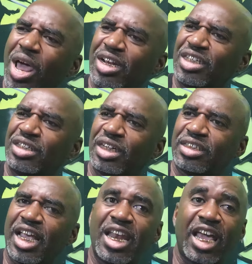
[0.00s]
Like, why did she
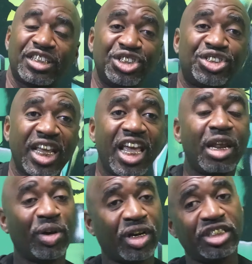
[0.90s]
just say that? She
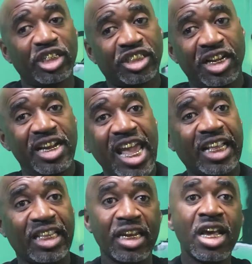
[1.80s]
said it because it's
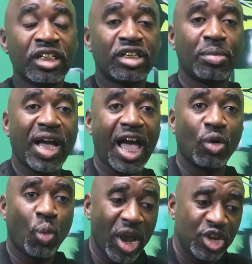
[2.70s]
connected some
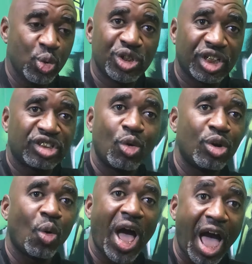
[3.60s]
kind of way. You just
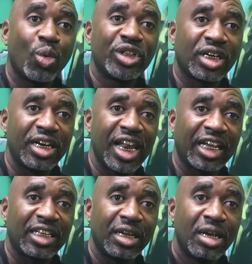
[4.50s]
don't know how it's
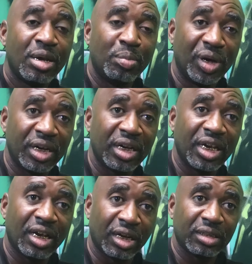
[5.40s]
connected.
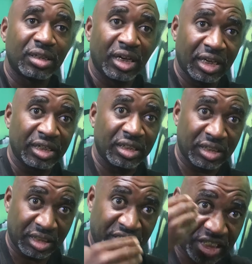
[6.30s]
But
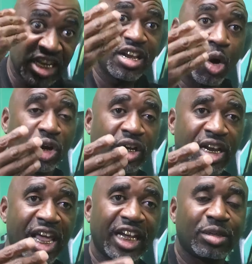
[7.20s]
she know
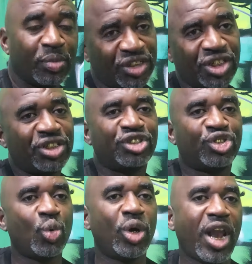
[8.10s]
the connection, but she
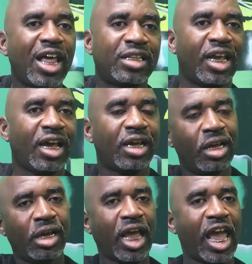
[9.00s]
just threw it out
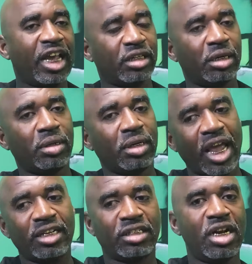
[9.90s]
there as a
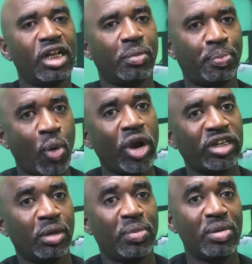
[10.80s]
as another
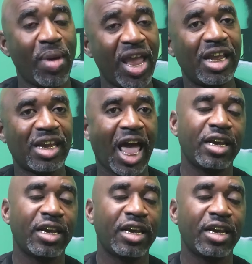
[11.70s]
point to be made.